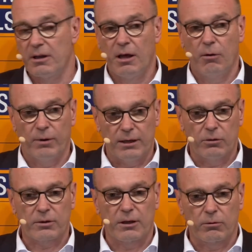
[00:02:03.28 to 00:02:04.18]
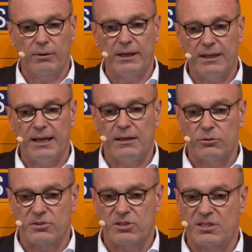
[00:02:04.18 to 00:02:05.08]
We are looking really
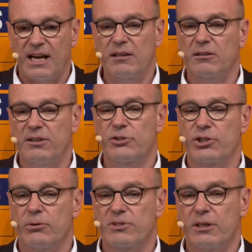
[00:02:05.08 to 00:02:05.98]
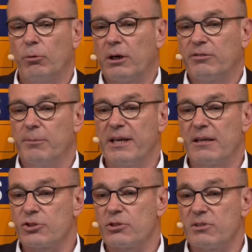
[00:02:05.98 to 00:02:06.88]
into societal issues, and one of the big
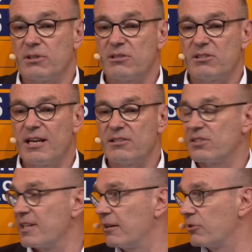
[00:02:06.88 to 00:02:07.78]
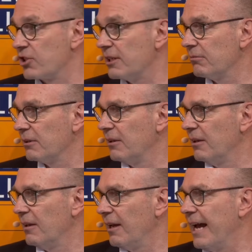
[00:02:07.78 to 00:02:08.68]
issues these days is energy,
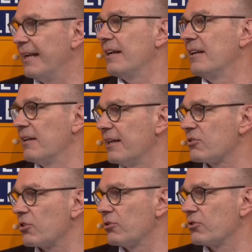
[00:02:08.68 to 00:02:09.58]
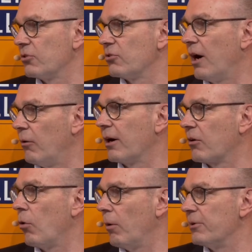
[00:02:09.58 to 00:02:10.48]
and then it links also to our
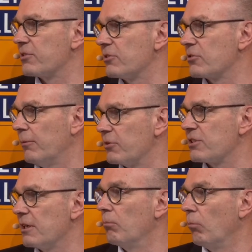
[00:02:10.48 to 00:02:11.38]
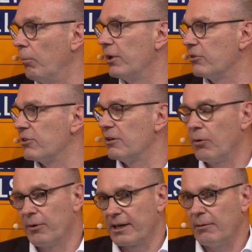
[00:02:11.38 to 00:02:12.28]
core business, obviously mobility,
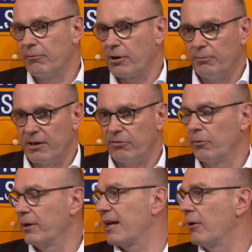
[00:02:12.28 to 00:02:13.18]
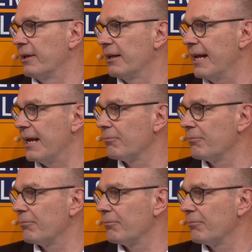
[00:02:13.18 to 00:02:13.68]
where we come from, therefore we carry the name,